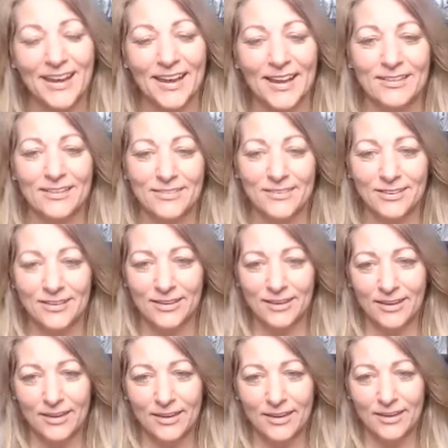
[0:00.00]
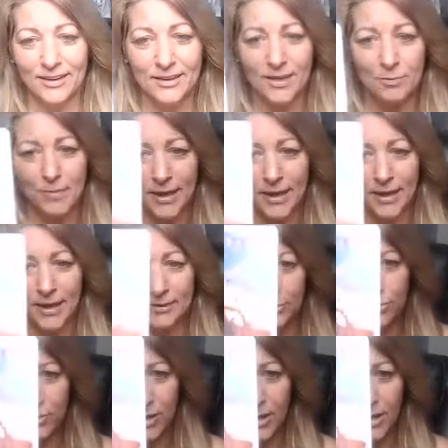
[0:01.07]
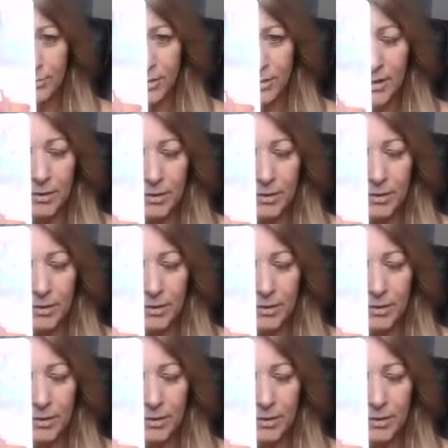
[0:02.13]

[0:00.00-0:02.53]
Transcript: and it's like kind of get back to your tribe